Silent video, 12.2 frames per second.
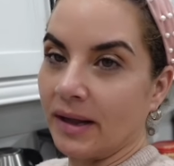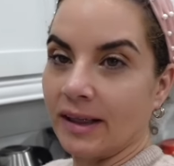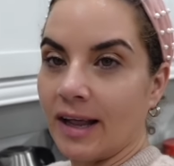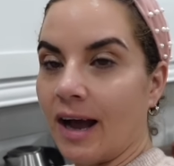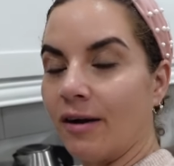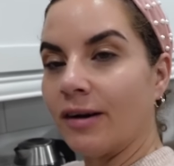
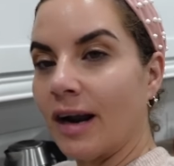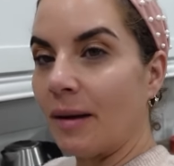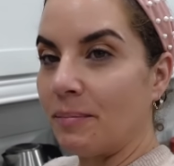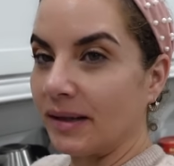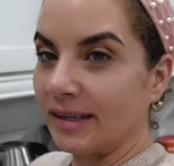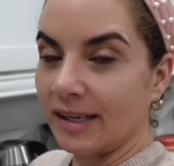and
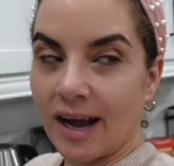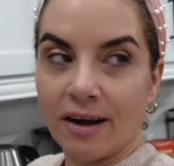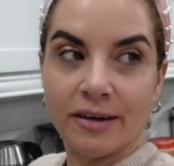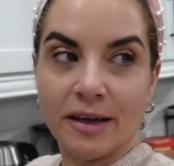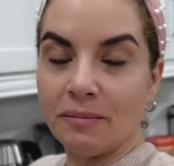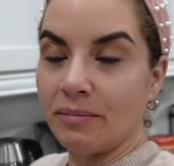
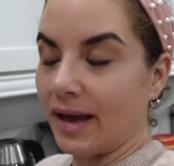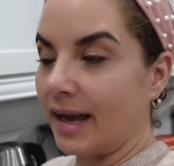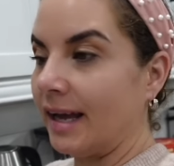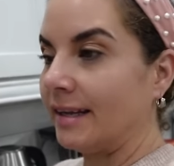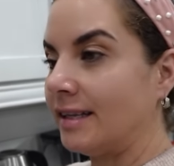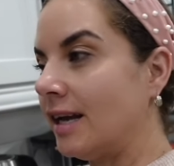down in
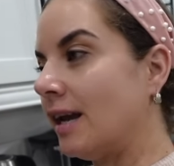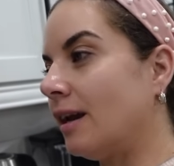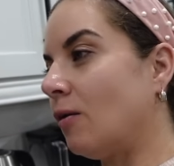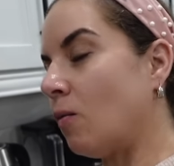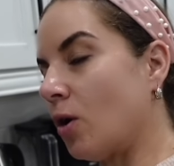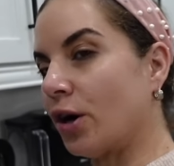bed,
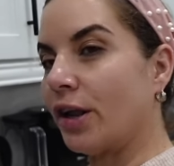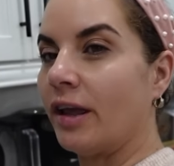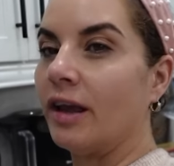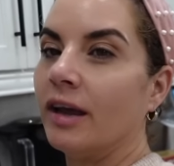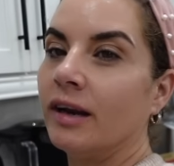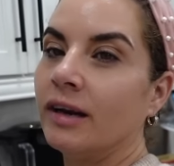
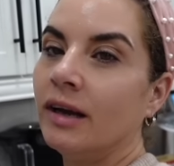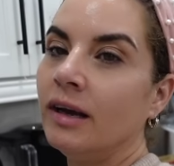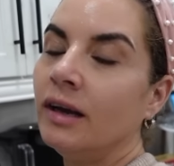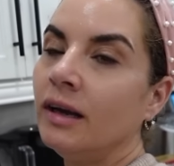working,